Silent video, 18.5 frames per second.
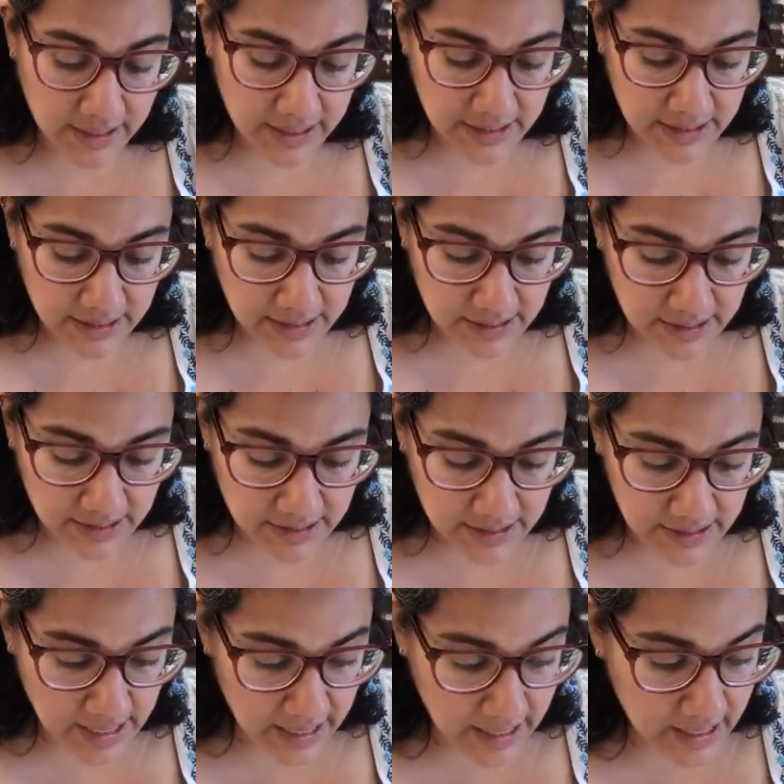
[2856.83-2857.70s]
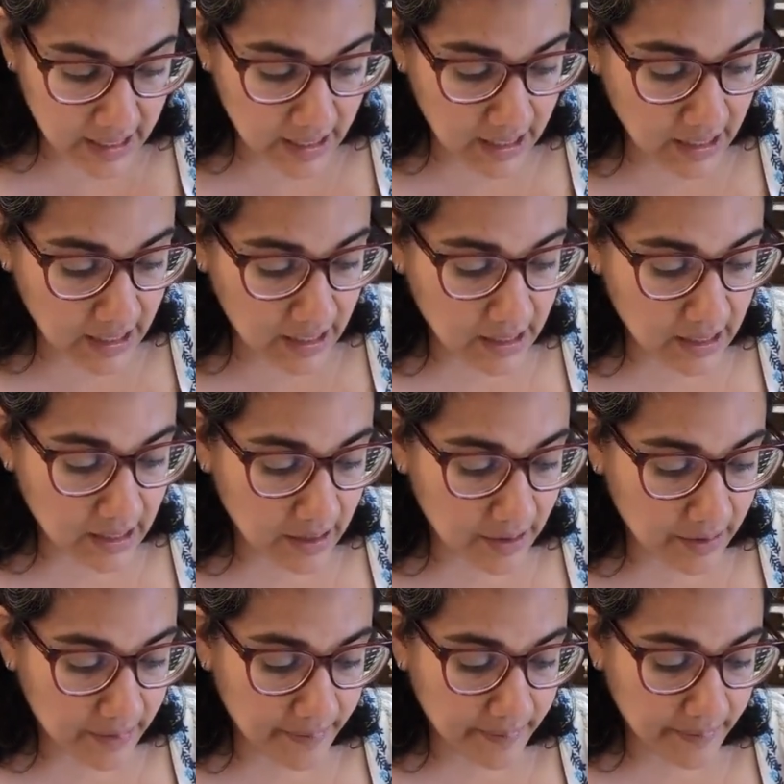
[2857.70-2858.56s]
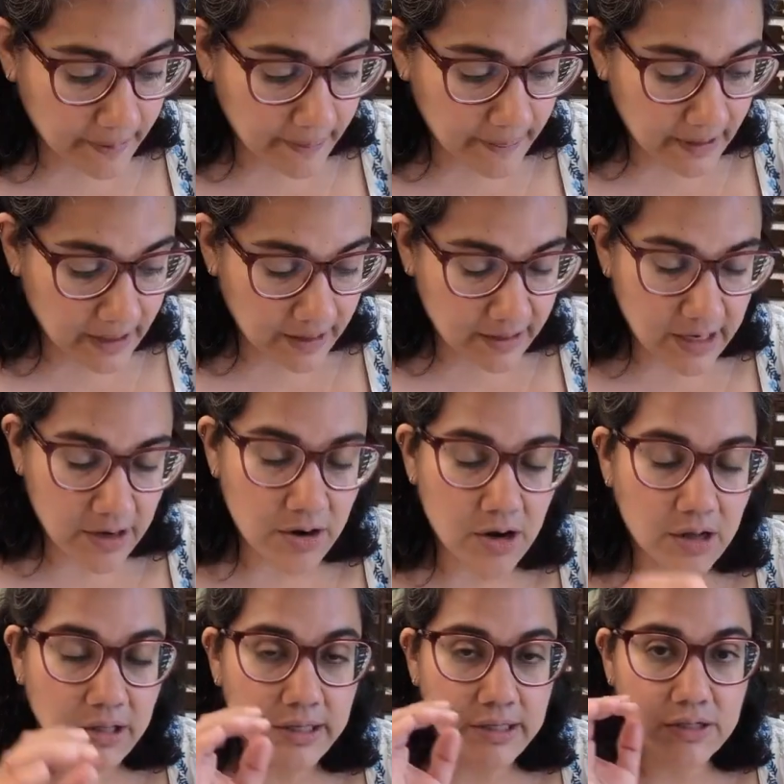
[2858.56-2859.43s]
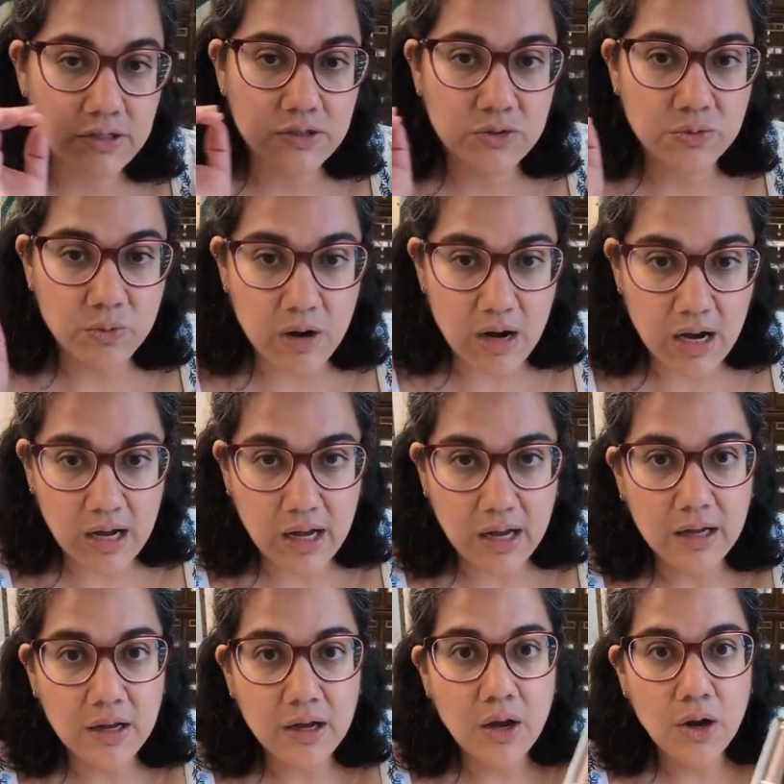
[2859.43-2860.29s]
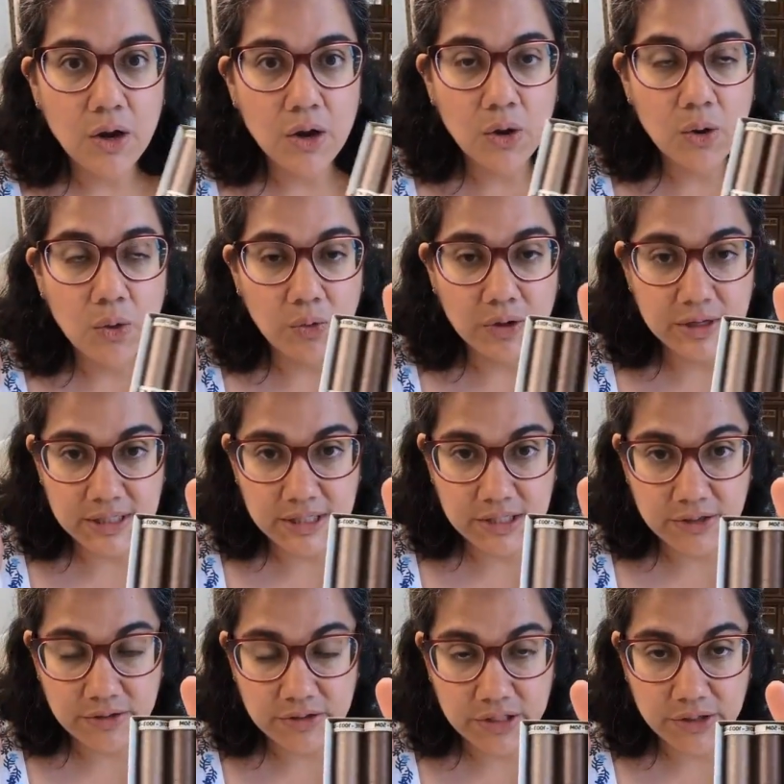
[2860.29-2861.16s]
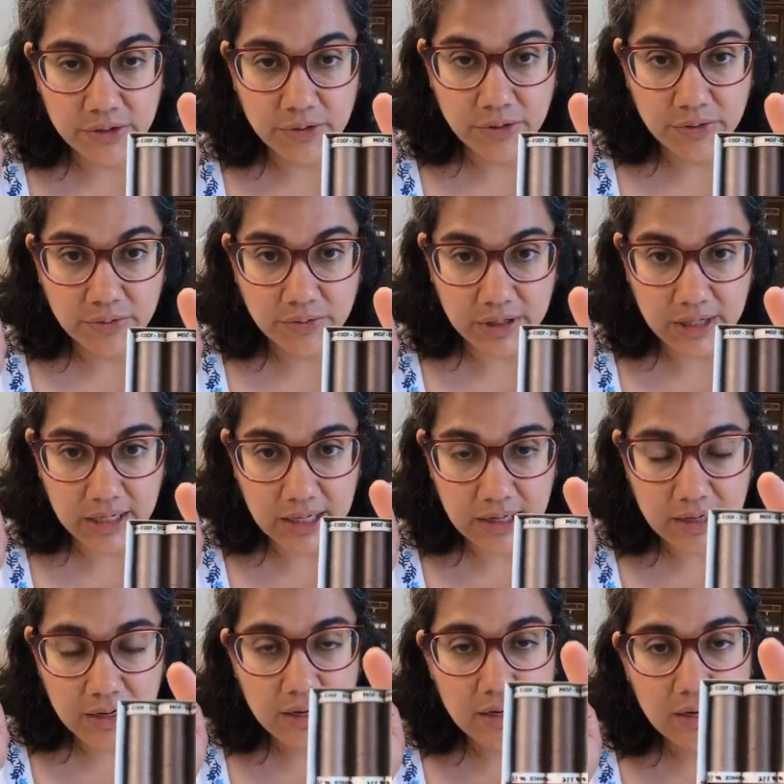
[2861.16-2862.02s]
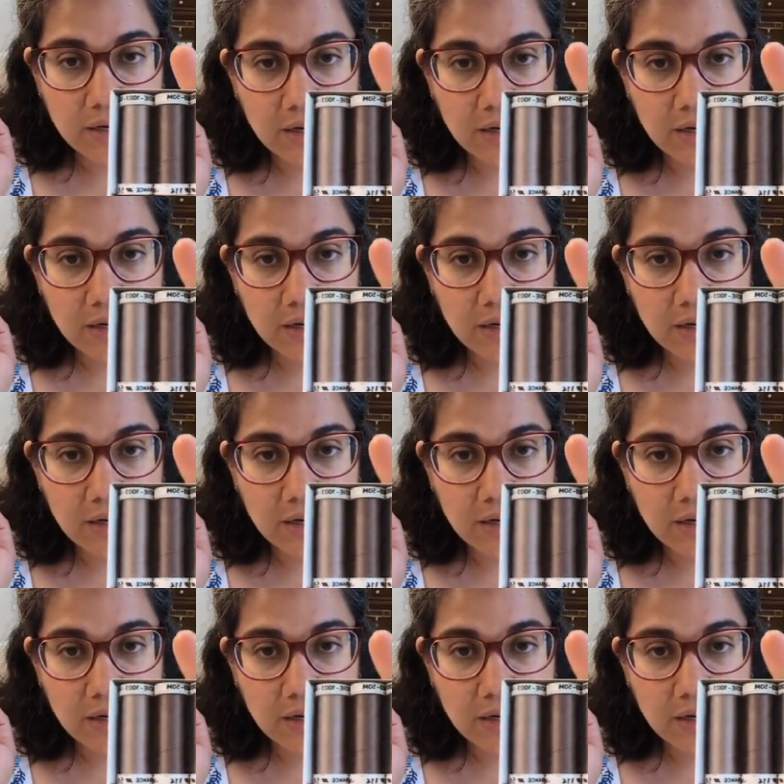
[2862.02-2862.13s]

this is they call it Soie 1003.